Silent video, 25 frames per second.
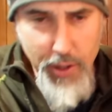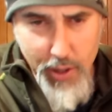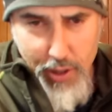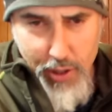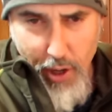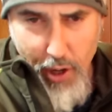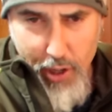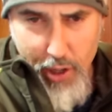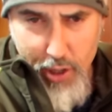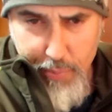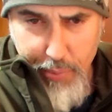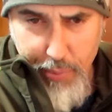the
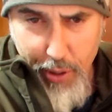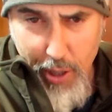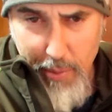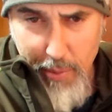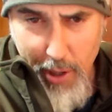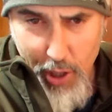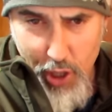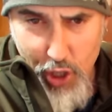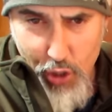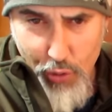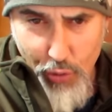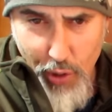stone's pretty
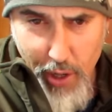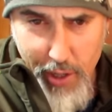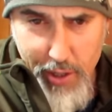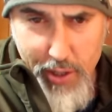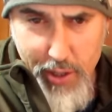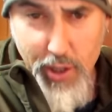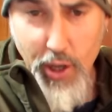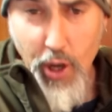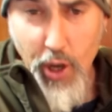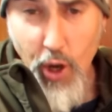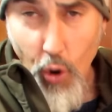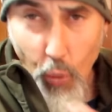much
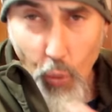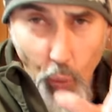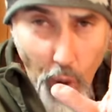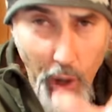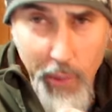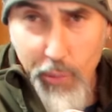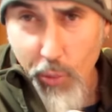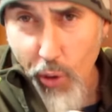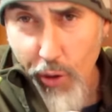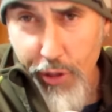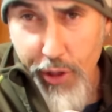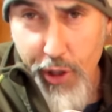dressed.
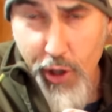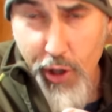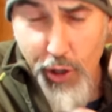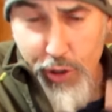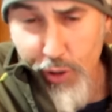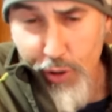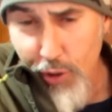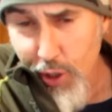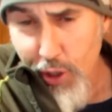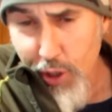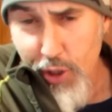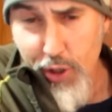One more thing I
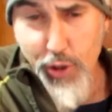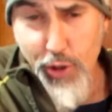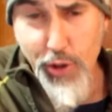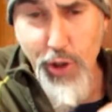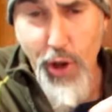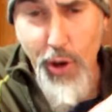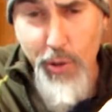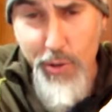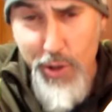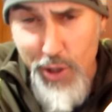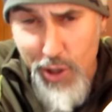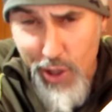do need to do
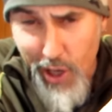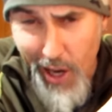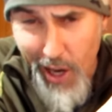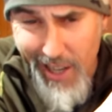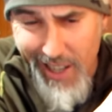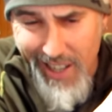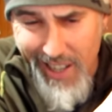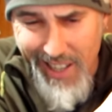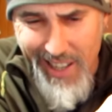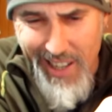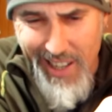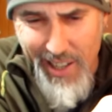though is
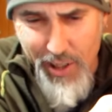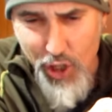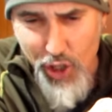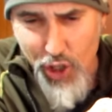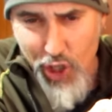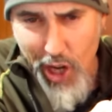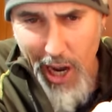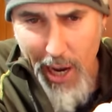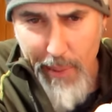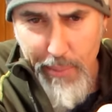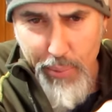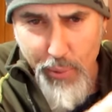take the
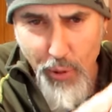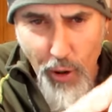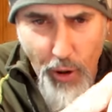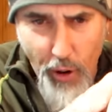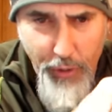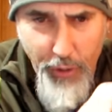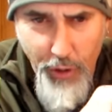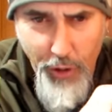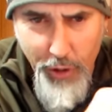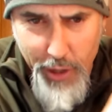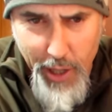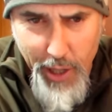taper
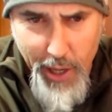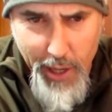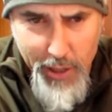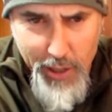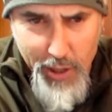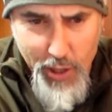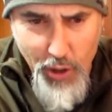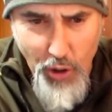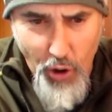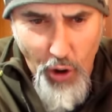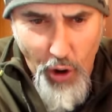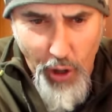off on the
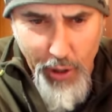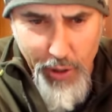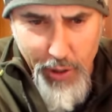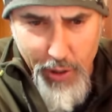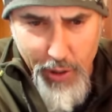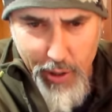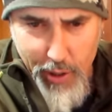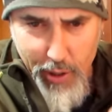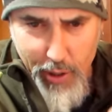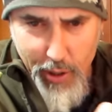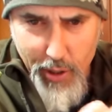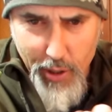outside,
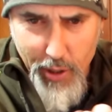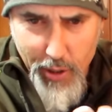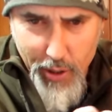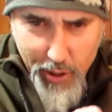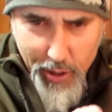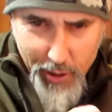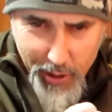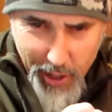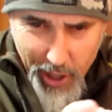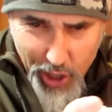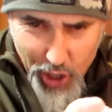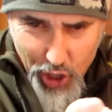
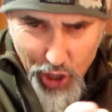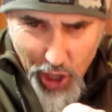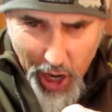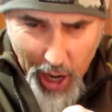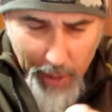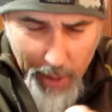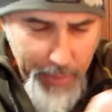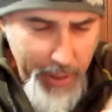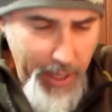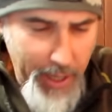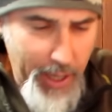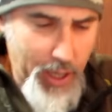that
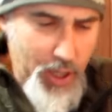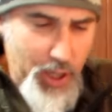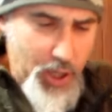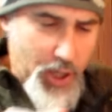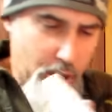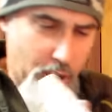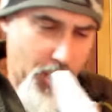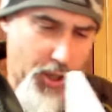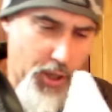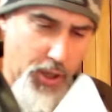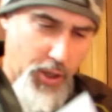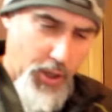sharp
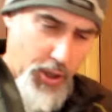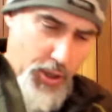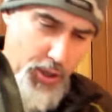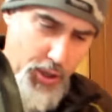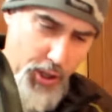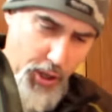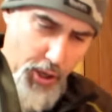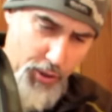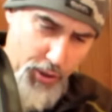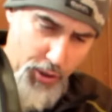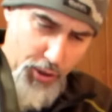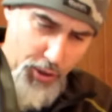edge.
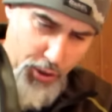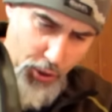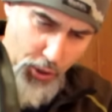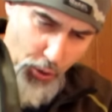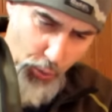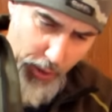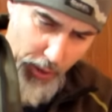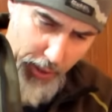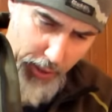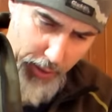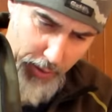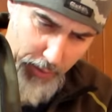So just a
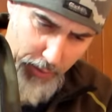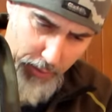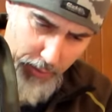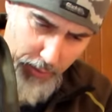quick